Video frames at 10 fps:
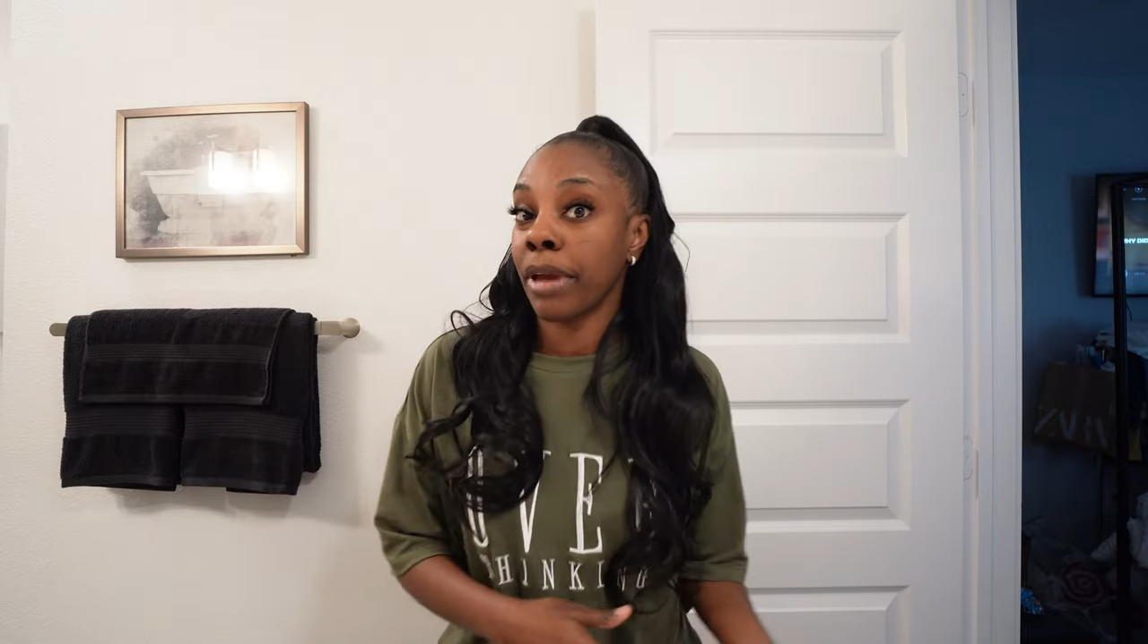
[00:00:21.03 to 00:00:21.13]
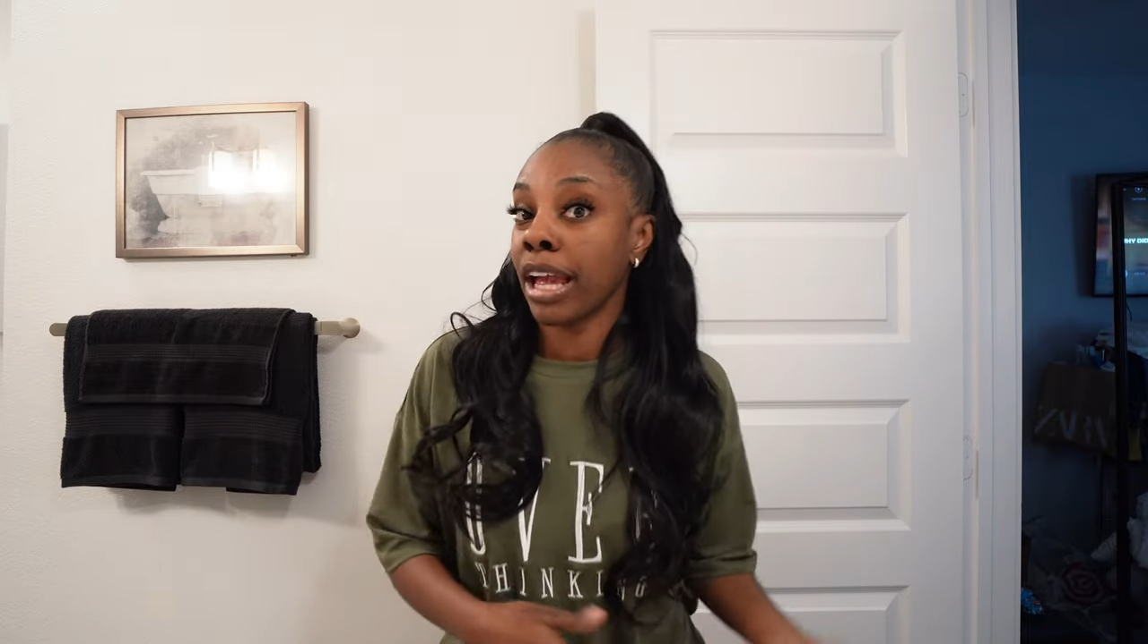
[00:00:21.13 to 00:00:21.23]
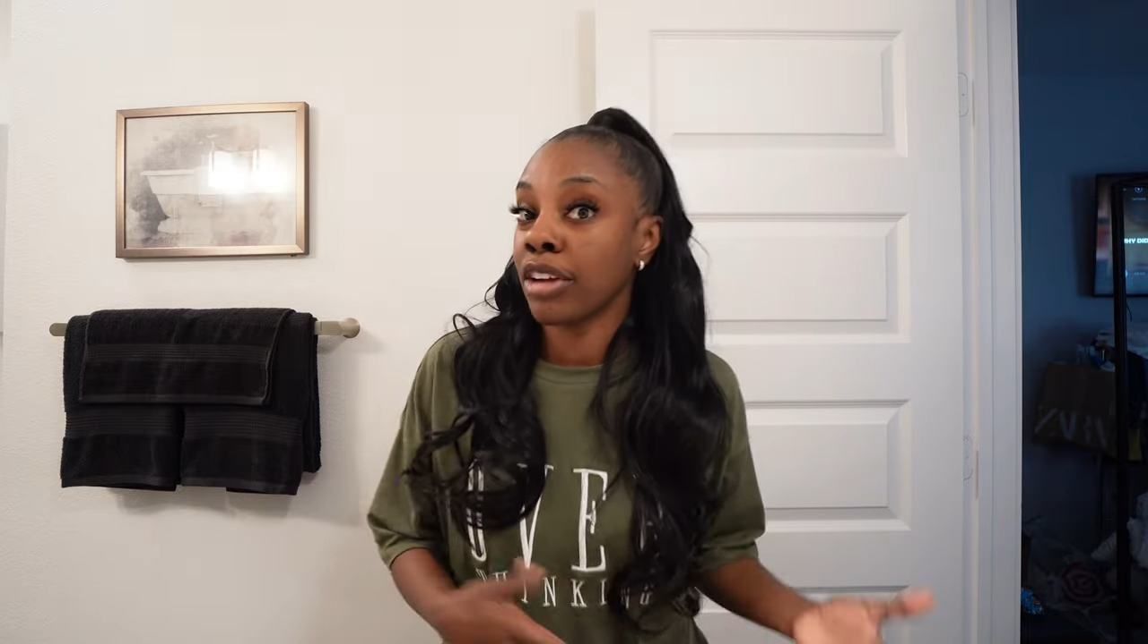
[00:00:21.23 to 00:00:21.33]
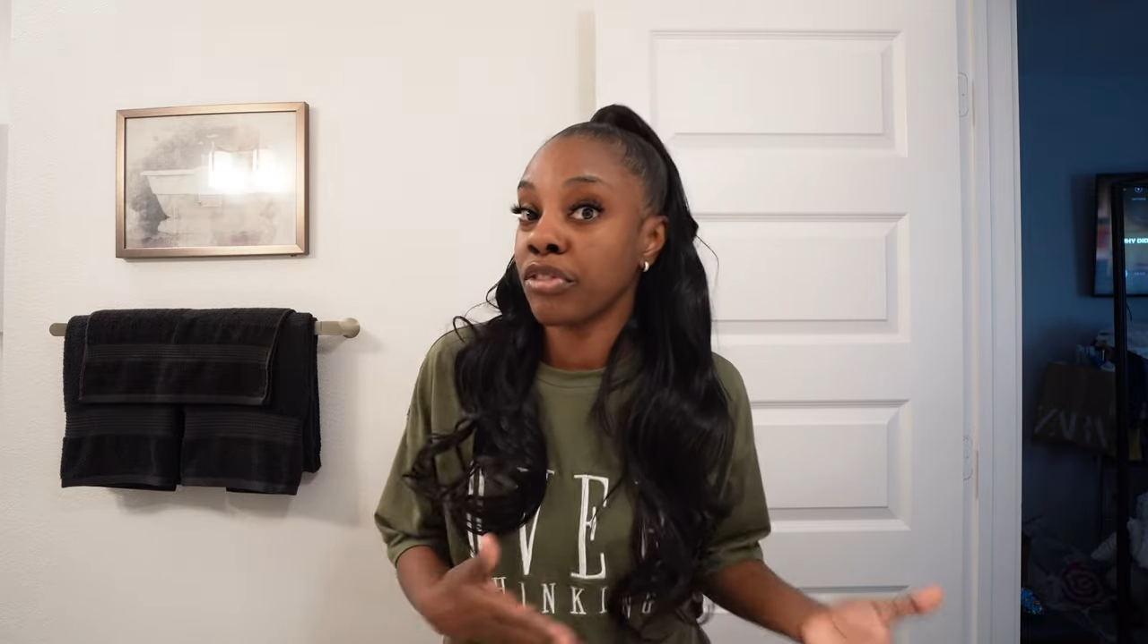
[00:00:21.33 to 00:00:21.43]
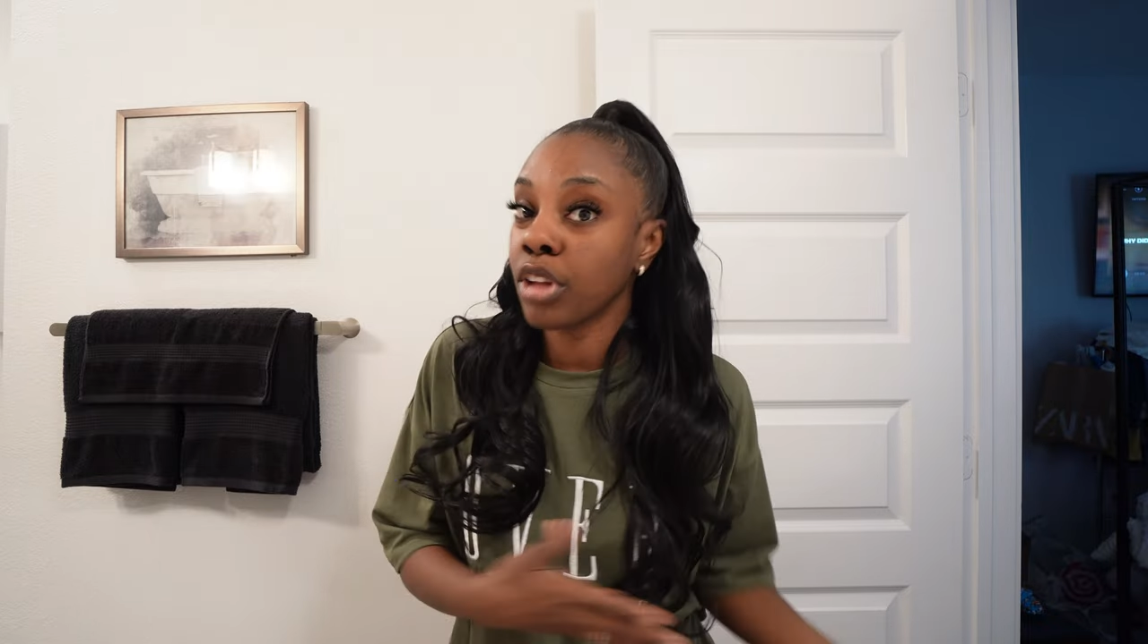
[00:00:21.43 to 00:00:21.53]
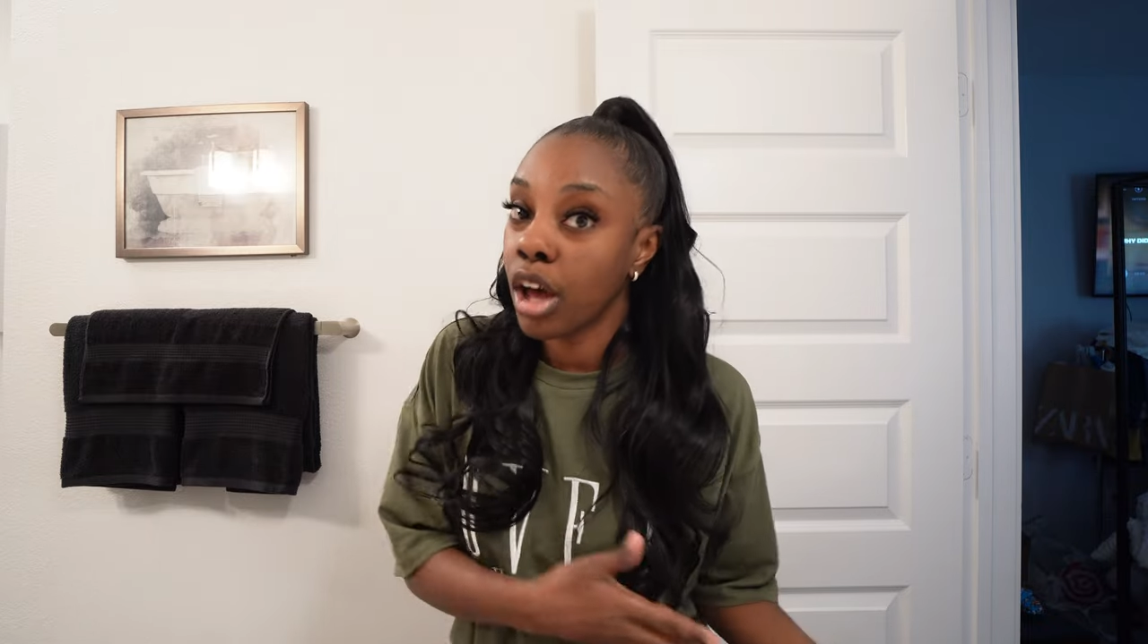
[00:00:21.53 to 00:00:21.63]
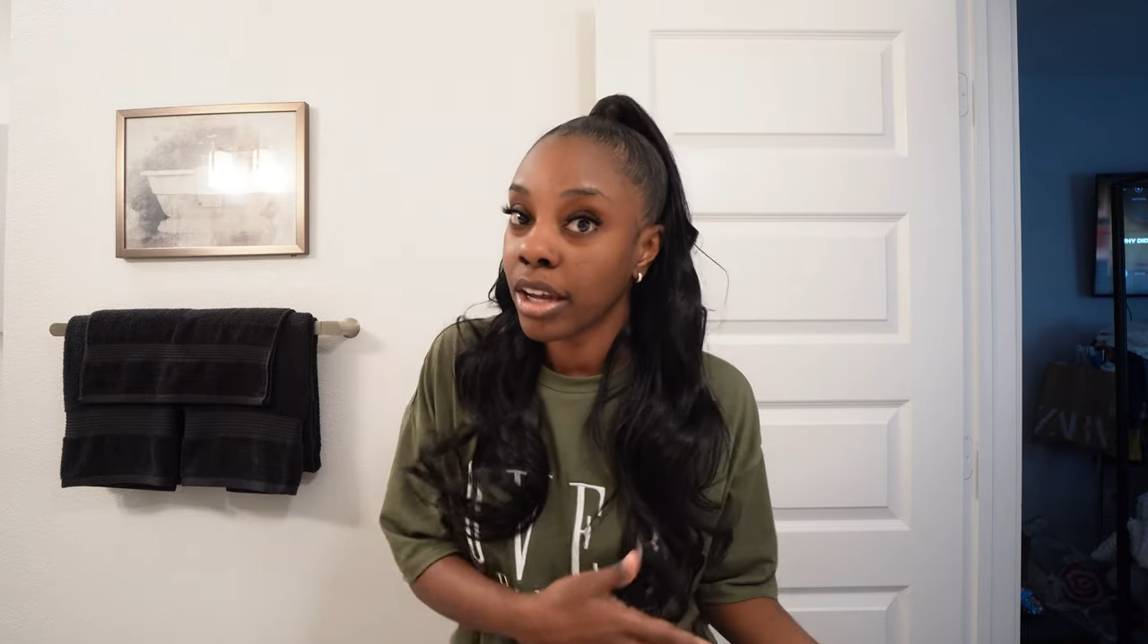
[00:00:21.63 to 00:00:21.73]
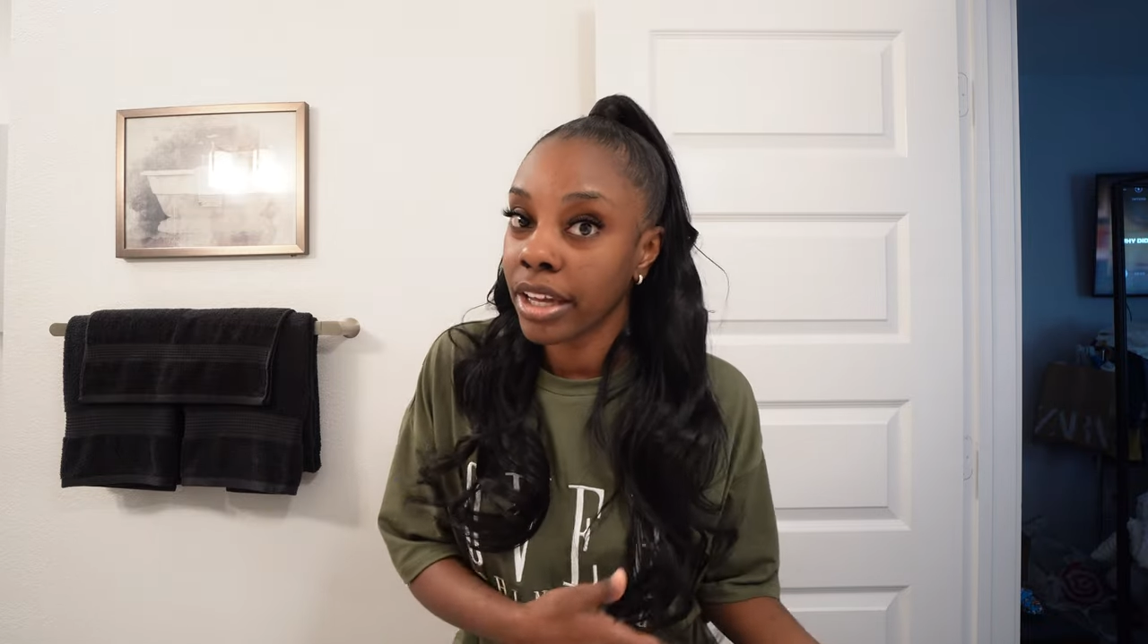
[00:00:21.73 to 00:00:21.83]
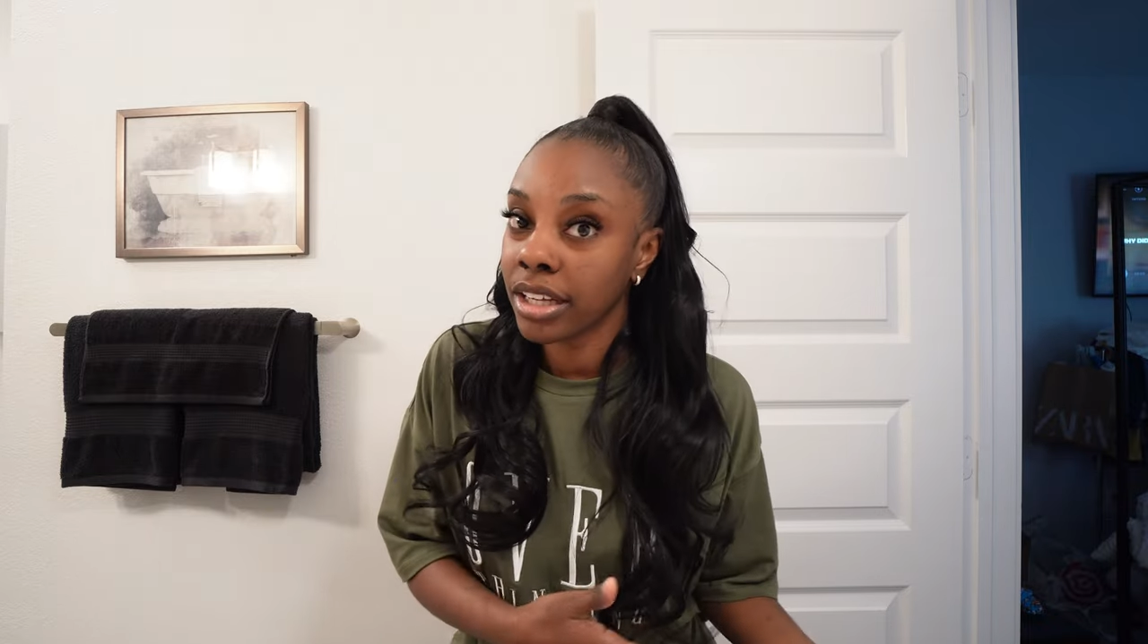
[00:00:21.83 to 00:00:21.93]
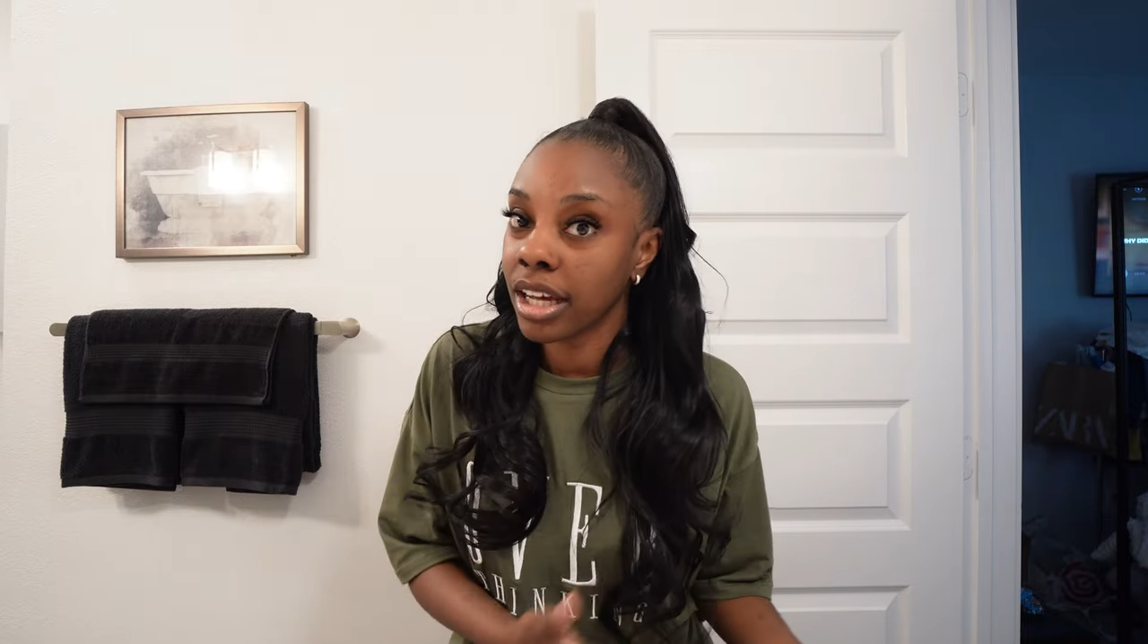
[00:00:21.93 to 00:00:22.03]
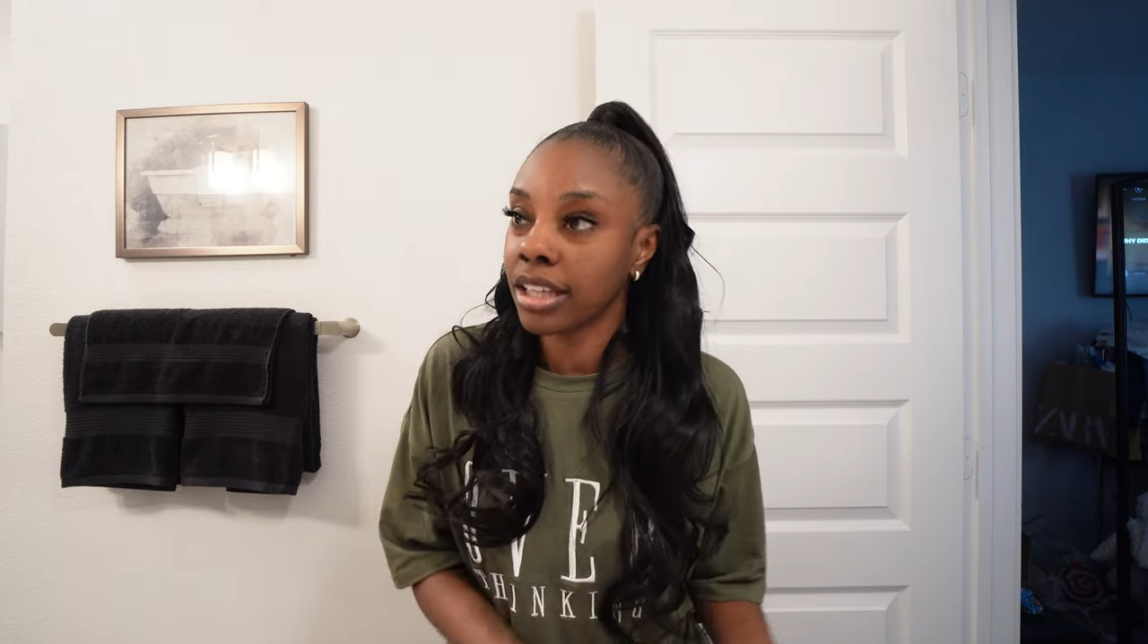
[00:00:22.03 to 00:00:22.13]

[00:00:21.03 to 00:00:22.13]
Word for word: back vlogging.